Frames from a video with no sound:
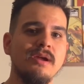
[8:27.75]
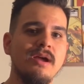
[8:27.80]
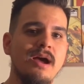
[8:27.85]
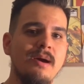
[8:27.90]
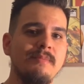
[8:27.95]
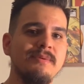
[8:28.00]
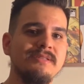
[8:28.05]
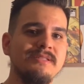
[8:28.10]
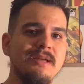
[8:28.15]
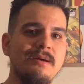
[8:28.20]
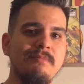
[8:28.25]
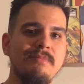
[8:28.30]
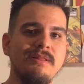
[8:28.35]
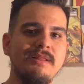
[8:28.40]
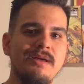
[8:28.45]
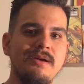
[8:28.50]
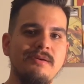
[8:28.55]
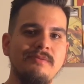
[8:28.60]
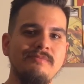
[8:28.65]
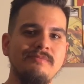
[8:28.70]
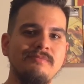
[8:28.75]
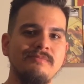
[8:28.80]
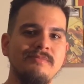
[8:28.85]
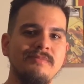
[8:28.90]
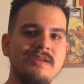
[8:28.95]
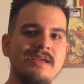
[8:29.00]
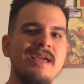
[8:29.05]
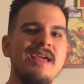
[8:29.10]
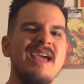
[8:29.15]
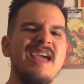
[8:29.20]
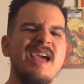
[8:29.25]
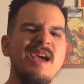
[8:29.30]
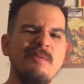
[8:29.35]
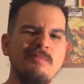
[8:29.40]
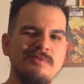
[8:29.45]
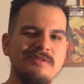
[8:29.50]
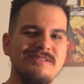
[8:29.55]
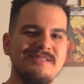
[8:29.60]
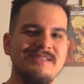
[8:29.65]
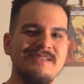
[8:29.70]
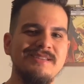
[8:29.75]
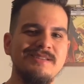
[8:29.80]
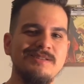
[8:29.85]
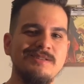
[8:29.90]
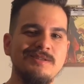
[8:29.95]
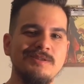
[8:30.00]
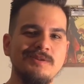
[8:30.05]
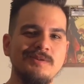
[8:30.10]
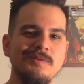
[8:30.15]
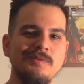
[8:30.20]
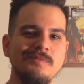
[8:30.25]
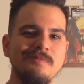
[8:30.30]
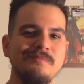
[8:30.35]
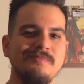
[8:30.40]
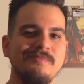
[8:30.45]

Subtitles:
comments down below, and we'll see you soon.